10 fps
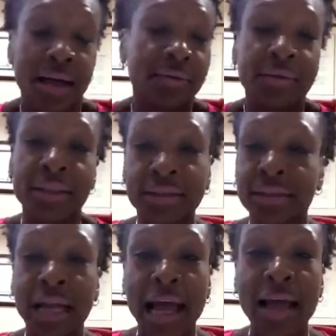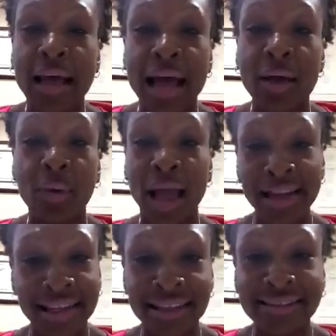Listen, I don't
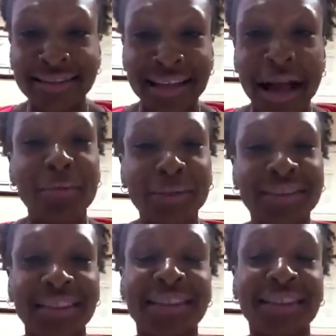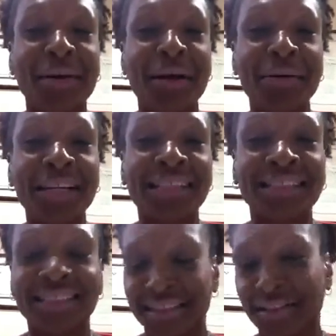like it. I'm just telling you how it
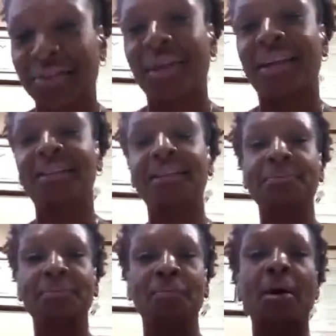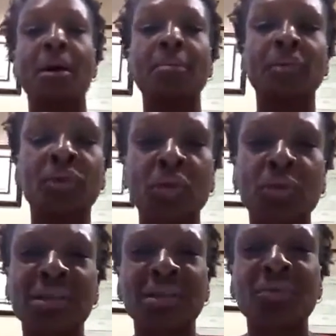is, okay? And so
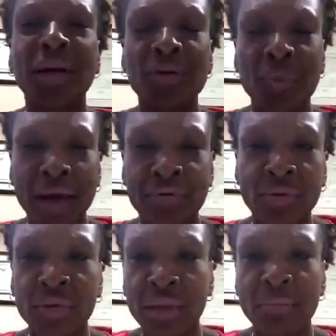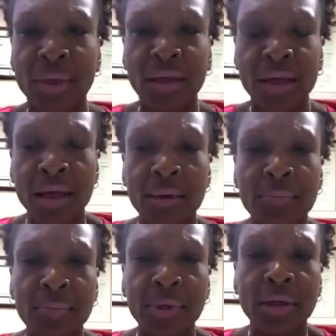this is why you have to really
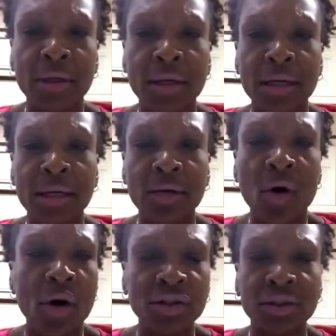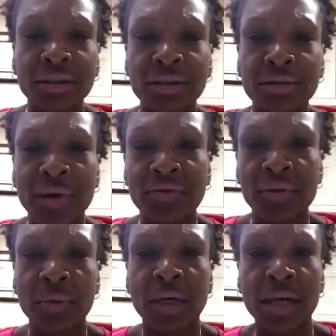be cautious. You have to
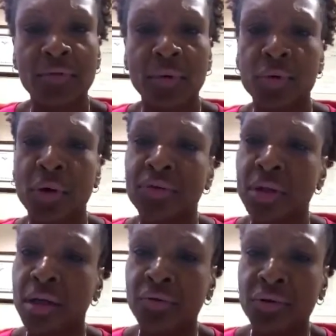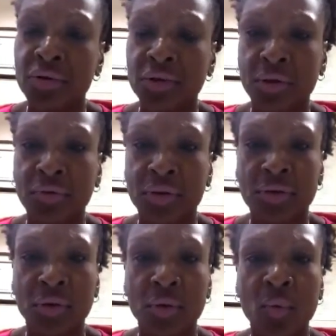be careful, and you have to govern yourself in a
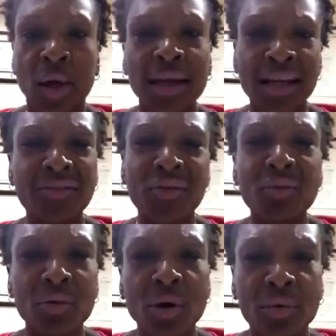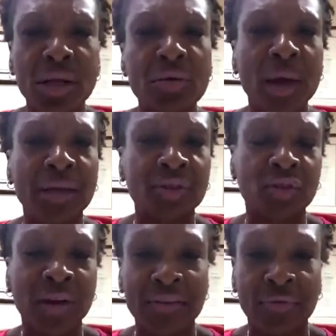certain way. If you know that you have
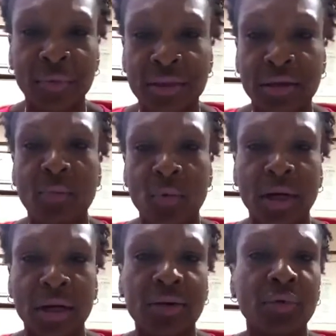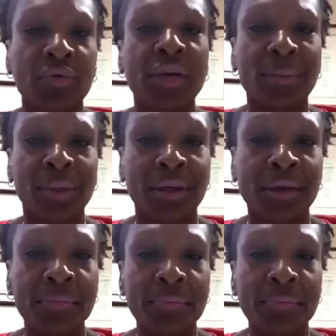strife with someone in your family,